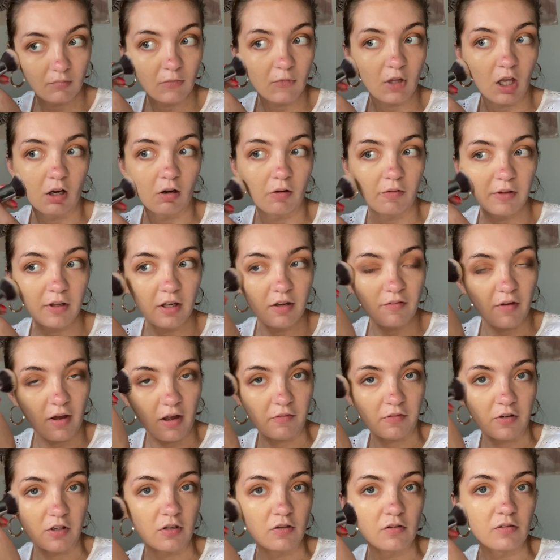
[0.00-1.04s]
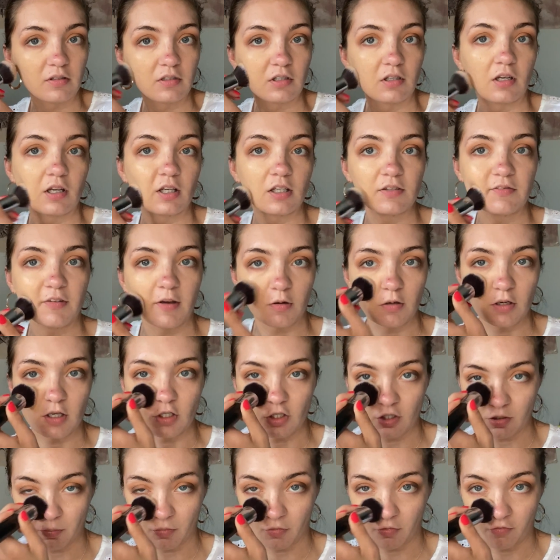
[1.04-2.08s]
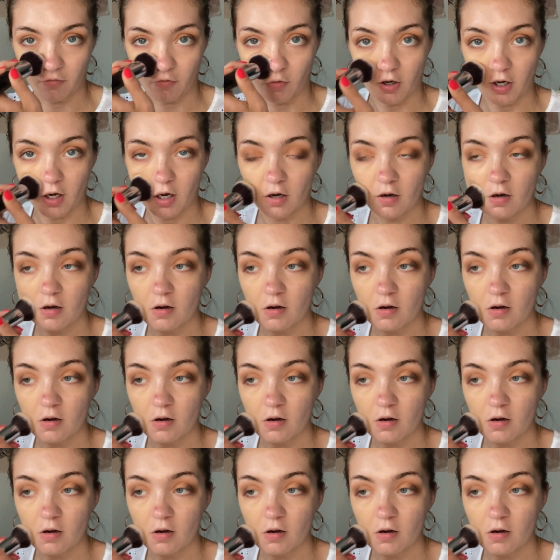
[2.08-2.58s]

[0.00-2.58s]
I don't think I've ever used a NYX foundation before.